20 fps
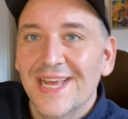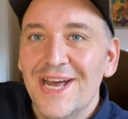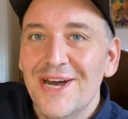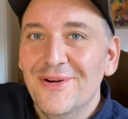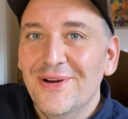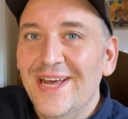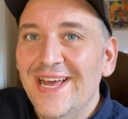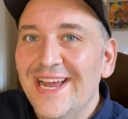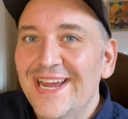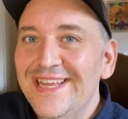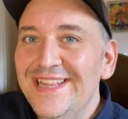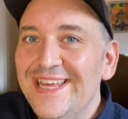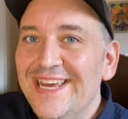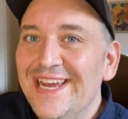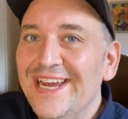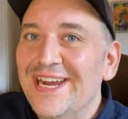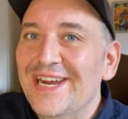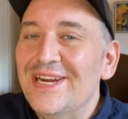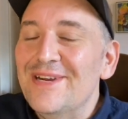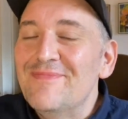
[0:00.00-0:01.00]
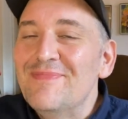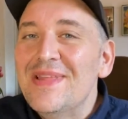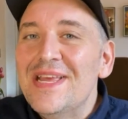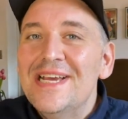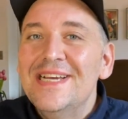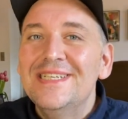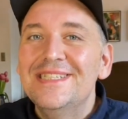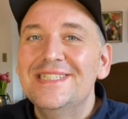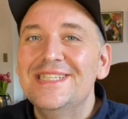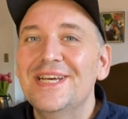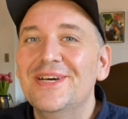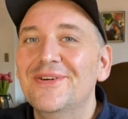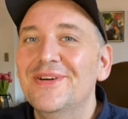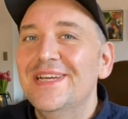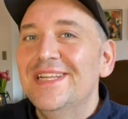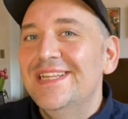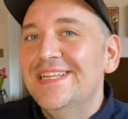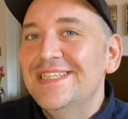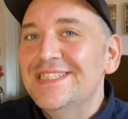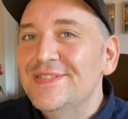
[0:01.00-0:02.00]
Oh, hi there. So
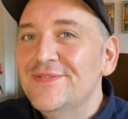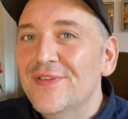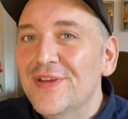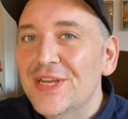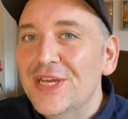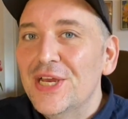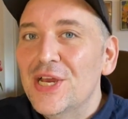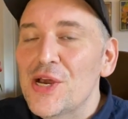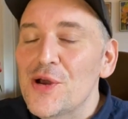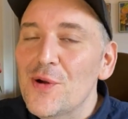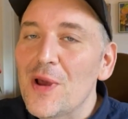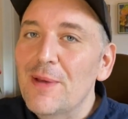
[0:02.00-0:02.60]
in this video,